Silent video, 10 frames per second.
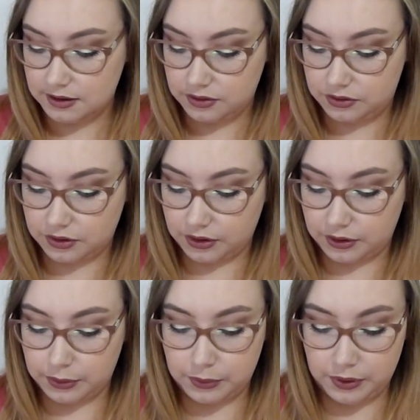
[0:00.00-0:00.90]

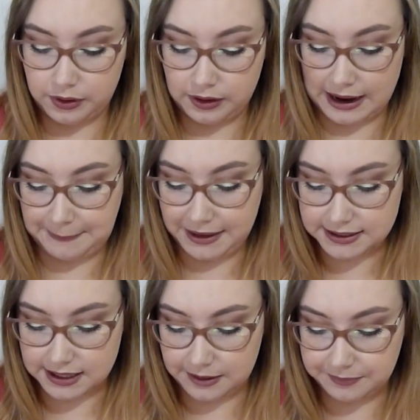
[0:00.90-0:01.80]
So I
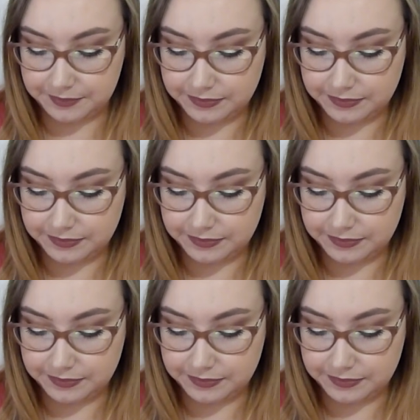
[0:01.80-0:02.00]
picked up,